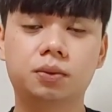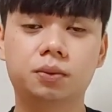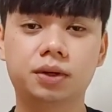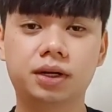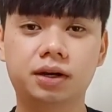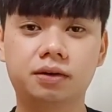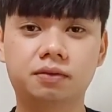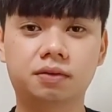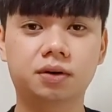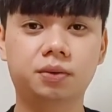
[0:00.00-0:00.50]

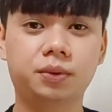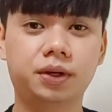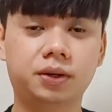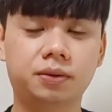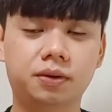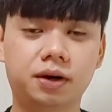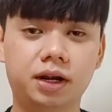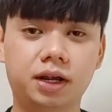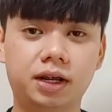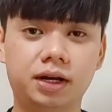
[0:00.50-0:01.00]
whenever we
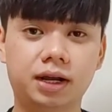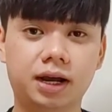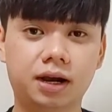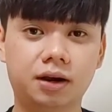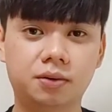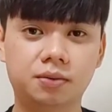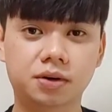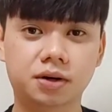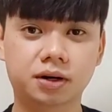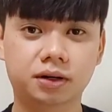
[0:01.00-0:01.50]
create
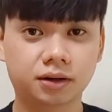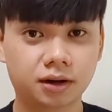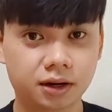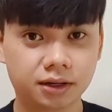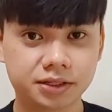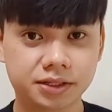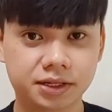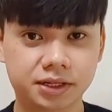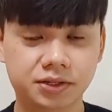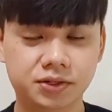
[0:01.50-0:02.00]
our
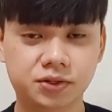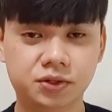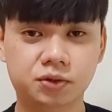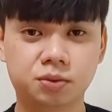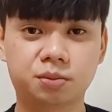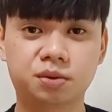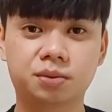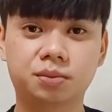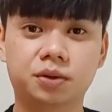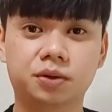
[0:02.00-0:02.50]
contents
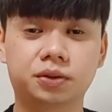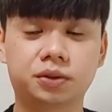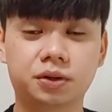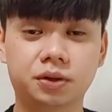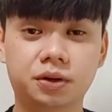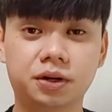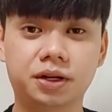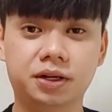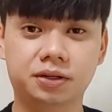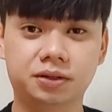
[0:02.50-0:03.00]
to promote
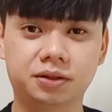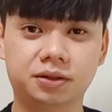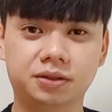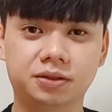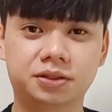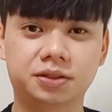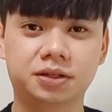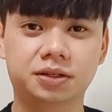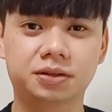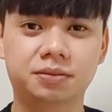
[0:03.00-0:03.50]
Korean
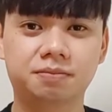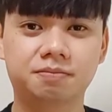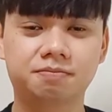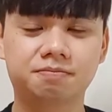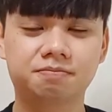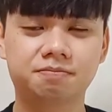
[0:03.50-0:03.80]
culture.